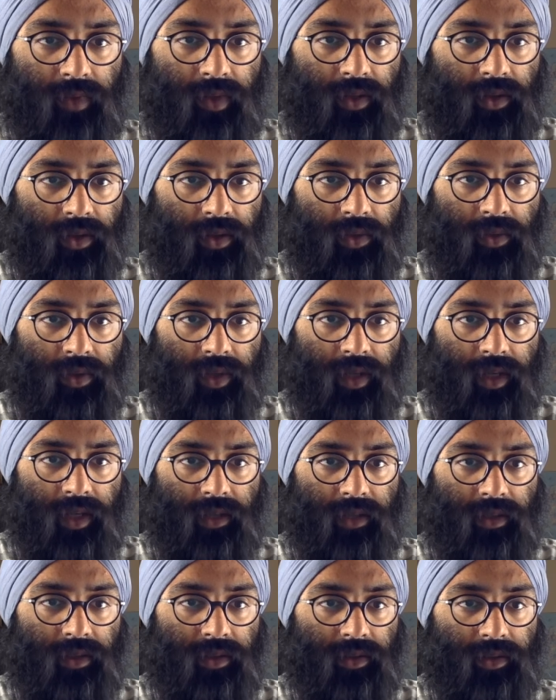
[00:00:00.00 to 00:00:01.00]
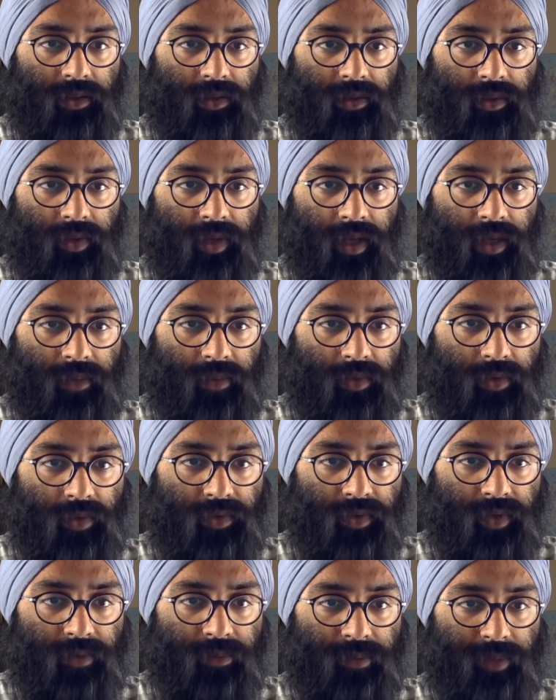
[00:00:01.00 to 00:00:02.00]
No knight
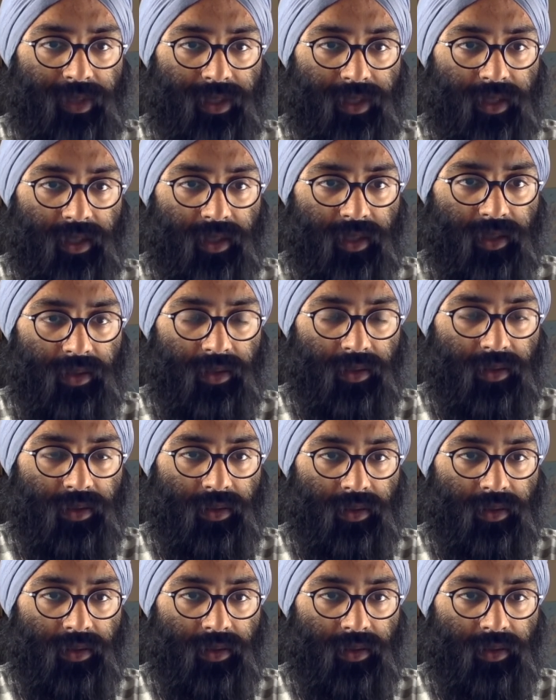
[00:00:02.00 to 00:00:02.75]
moves I'm missing here.